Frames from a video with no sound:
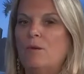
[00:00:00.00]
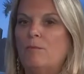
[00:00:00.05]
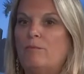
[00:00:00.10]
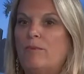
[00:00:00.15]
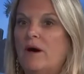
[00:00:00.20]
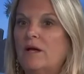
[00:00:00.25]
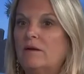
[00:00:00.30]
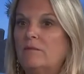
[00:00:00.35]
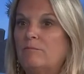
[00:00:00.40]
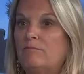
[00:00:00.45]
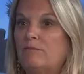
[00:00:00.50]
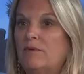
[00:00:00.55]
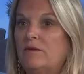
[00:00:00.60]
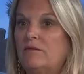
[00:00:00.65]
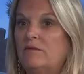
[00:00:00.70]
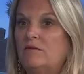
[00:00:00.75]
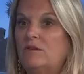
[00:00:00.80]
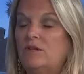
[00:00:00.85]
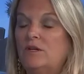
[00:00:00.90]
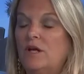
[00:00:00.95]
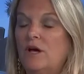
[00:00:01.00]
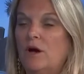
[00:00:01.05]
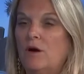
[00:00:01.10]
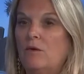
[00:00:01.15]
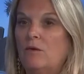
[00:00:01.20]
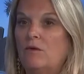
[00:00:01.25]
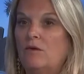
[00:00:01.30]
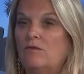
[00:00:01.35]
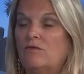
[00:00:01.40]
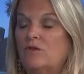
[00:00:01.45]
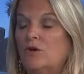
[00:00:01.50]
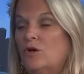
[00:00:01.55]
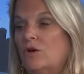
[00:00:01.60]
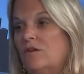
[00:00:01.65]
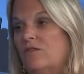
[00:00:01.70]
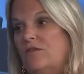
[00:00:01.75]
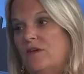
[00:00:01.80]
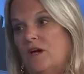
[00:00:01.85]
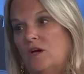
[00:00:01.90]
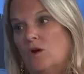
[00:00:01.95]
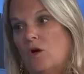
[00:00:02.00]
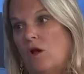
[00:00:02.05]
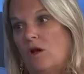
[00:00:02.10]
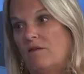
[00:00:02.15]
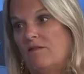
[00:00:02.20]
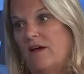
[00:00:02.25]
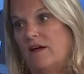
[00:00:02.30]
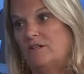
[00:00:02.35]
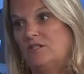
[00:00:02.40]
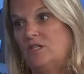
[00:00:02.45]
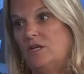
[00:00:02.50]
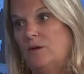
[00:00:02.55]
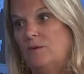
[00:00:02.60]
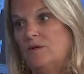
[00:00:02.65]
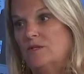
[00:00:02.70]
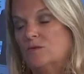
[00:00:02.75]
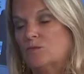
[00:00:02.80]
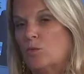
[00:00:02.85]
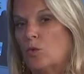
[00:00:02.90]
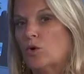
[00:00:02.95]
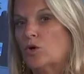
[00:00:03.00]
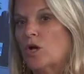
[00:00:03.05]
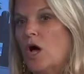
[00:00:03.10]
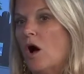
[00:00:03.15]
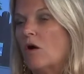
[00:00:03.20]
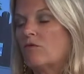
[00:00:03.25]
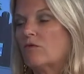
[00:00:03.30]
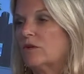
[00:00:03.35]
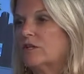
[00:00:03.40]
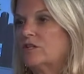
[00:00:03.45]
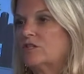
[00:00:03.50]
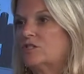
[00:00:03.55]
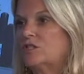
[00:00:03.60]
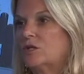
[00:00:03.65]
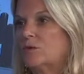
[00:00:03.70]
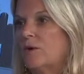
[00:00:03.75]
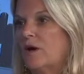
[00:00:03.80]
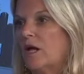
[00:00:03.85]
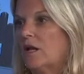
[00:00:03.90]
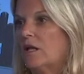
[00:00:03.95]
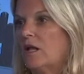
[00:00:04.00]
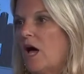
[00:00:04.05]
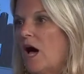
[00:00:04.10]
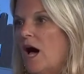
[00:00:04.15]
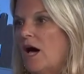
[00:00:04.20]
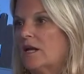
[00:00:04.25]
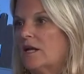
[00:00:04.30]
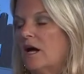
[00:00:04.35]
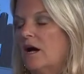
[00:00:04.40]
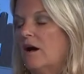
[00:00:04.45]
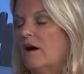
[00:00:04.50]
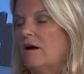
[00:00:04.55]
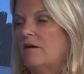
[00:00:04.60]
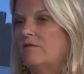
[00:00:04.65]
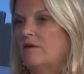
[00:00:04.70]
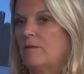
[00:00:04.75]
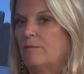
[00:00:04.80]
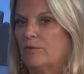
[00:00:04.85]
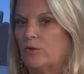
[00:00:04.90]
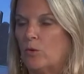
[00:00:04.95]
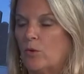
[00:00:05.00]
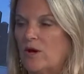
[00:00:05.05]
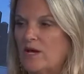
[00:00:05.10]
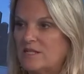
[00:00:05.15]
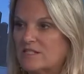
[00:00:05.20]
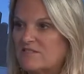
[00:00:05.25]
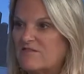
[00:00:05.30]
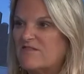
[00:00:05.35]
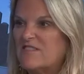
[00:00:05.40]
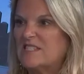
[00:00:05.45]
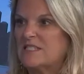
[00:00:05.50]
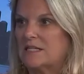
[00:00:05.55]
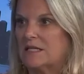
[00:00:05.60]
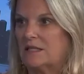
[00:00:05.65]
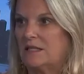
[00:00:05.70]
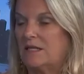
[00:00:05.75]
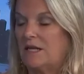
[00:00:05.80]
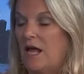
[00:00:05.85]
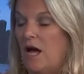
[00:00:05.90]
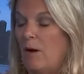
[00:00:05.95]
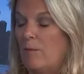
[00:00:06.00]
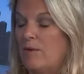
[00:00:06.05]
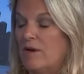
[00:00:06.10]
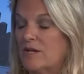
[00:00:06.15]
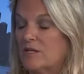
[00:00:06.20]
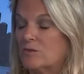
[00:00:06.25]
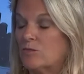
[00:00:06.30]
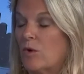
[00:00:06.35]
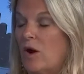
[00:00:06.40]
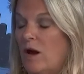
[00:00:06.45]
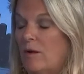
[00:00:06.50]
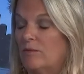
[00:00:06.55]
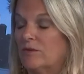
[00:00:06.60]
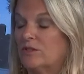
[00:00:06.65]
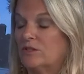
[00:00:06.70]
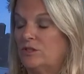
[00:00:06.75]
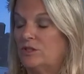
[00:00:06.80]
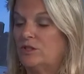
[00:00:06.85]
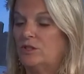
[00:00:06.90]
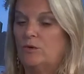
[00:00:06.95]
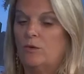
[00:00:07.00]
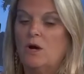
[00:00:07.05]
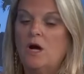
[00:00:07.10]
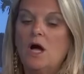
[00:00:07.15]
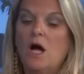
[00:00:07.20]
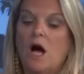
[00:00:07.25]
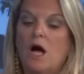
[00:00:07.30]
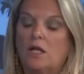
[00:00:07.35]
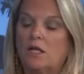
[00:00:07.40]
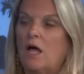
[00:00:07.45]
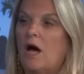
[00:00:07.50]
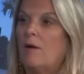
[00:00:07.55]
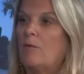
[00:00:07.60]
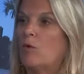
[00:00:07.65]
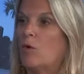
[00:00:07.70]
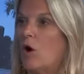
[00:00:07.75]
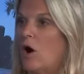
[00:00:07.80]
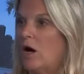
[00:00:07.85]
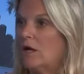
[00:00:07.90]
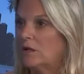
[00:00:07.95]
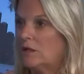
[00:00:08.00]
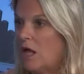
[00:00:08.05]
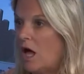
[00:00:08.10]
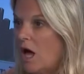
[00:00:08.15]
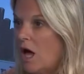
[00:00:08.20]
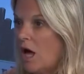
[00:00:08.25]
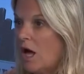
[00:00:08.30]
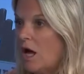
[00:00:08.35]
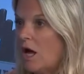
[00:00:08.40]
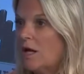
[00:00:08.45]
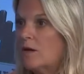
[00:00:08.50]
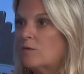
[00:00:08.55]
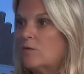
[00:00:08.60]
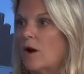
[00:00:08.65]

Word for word: But but you know the good thing in all of that too is we're not really doing a lot of employees physically now because we're able to do a lot more online.